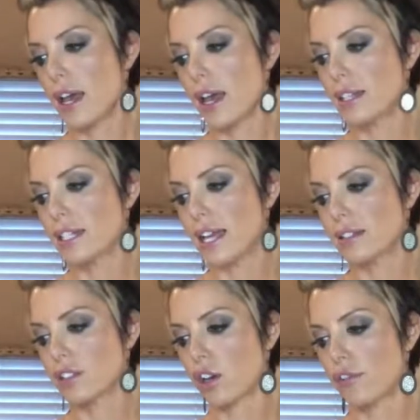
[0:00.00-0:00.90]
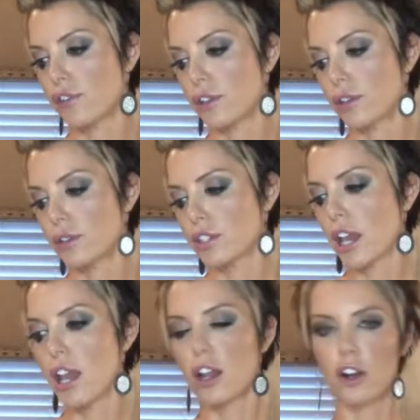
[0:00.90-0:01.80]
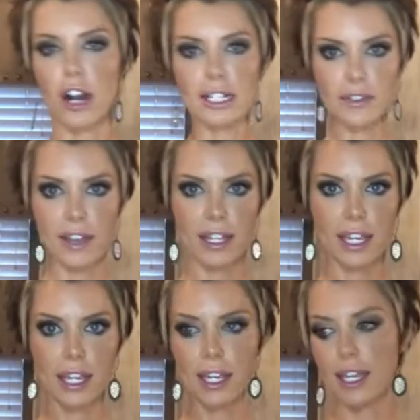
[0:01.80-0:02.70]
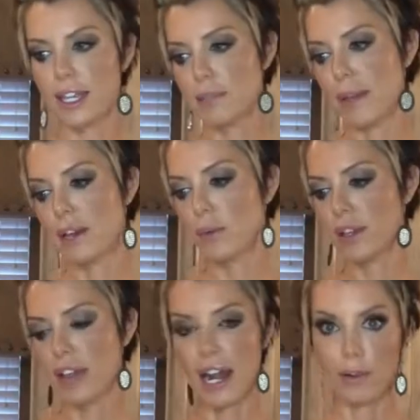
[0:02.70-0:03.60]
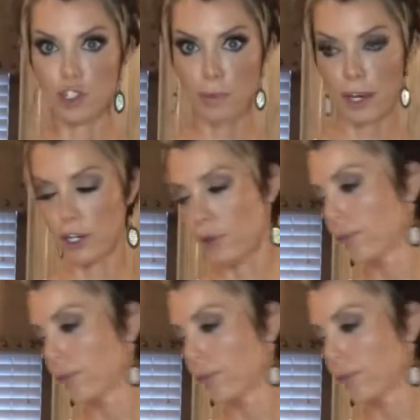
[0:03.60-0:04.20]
10 Star Foods grass-fed ghee. It's made with Irish butter.